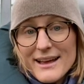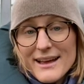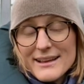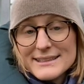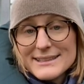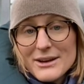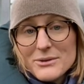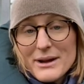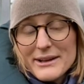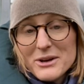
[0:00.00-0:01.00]
So
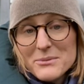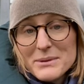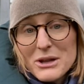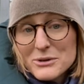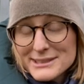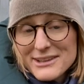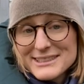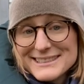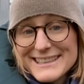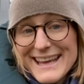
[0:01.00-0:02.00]
I hope lockdown
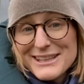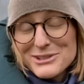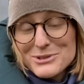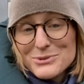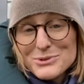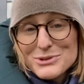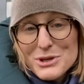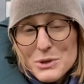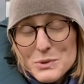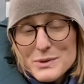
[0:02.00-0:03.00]
isn't getting you
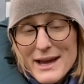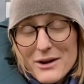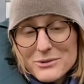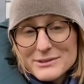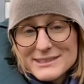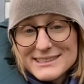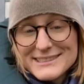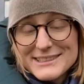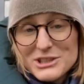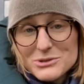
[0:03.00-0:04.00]
too down
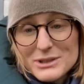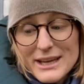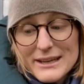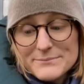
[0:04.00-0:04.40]
in the UK.